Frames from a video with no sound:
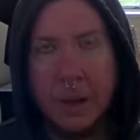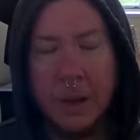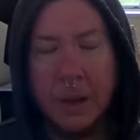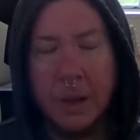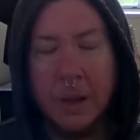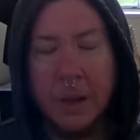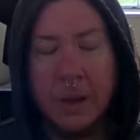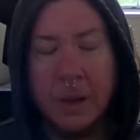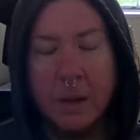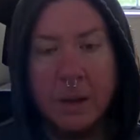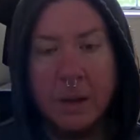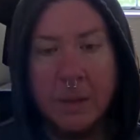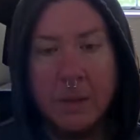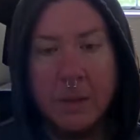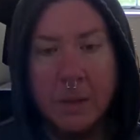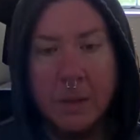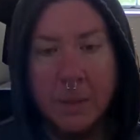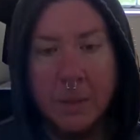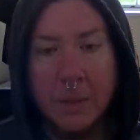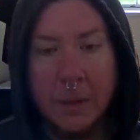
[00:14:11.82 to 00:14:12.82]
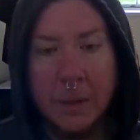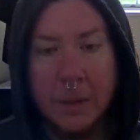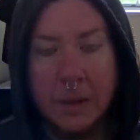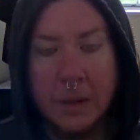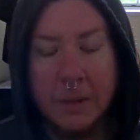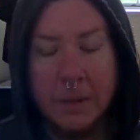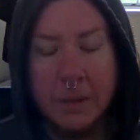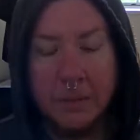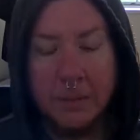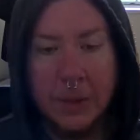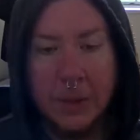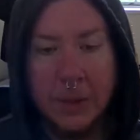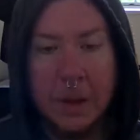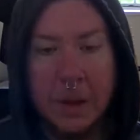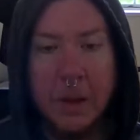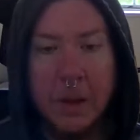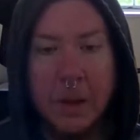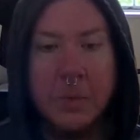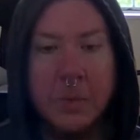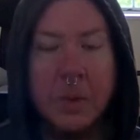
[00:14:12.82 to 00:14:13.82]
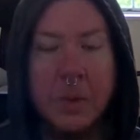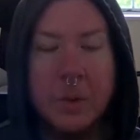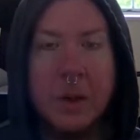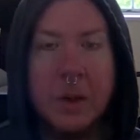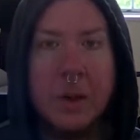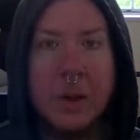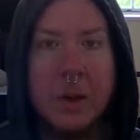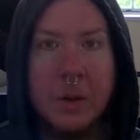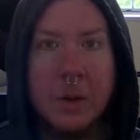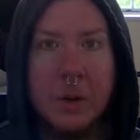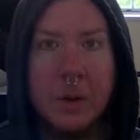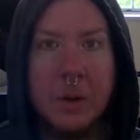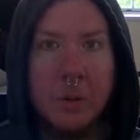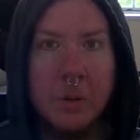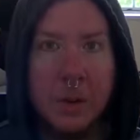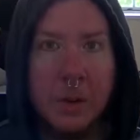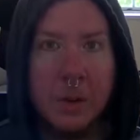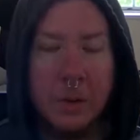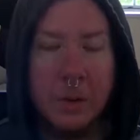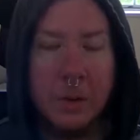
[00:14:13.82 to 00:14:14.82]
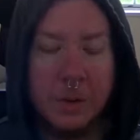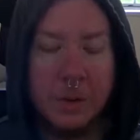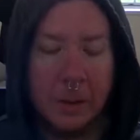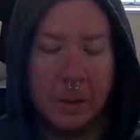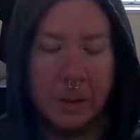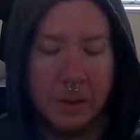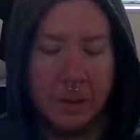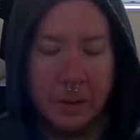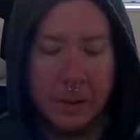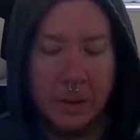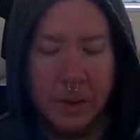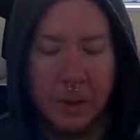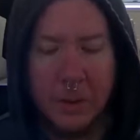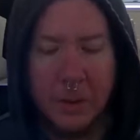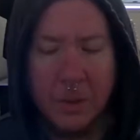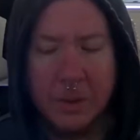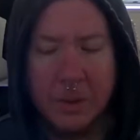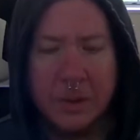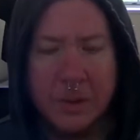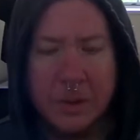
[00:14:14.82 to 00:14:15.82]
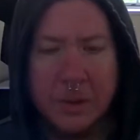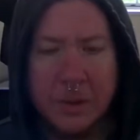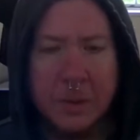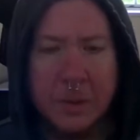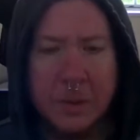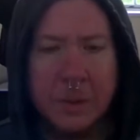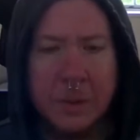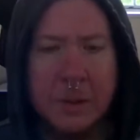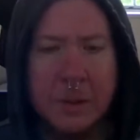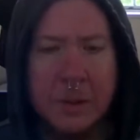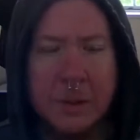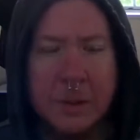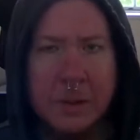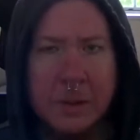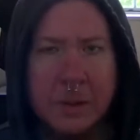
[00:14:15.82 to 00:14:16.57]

Something. But you can overdose on it, which is such a weird thing.